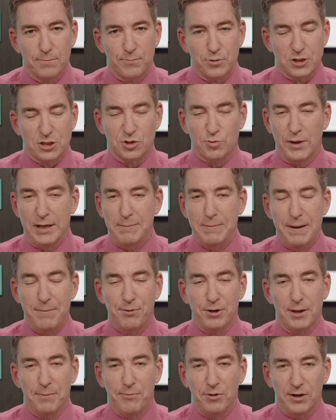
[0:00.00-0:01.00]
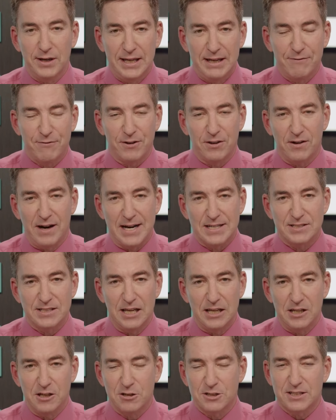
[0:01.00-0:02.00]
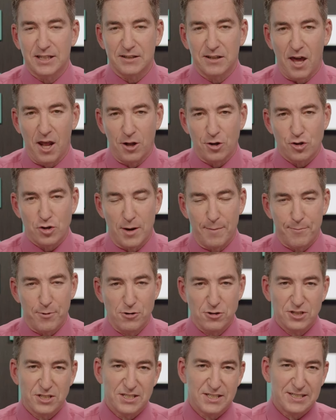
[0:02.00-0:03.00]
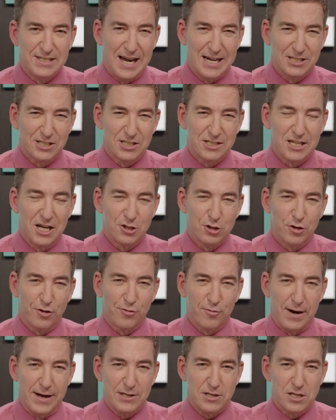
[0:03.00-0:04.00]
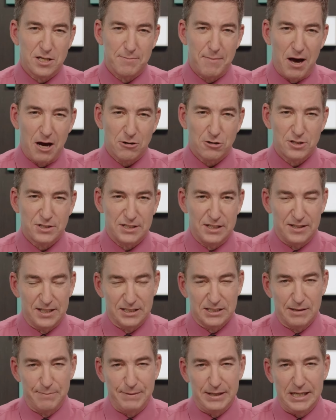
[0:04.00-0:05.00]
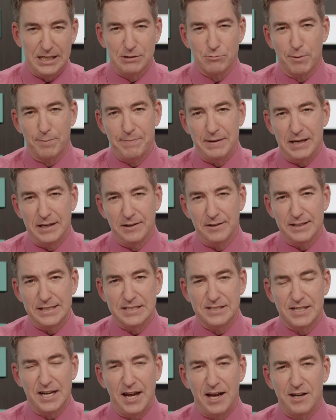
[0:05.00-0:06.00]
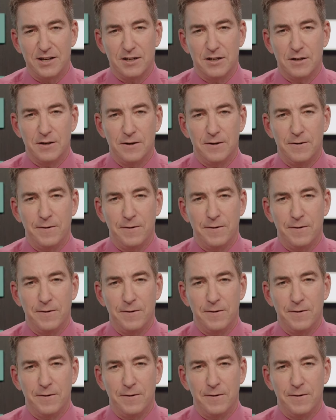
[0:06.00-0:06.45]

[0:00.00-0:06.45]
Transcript: persuade people to believe for the last eight years, that Donald Trump poses an existential threat to democracy. That's something he repeatedly said.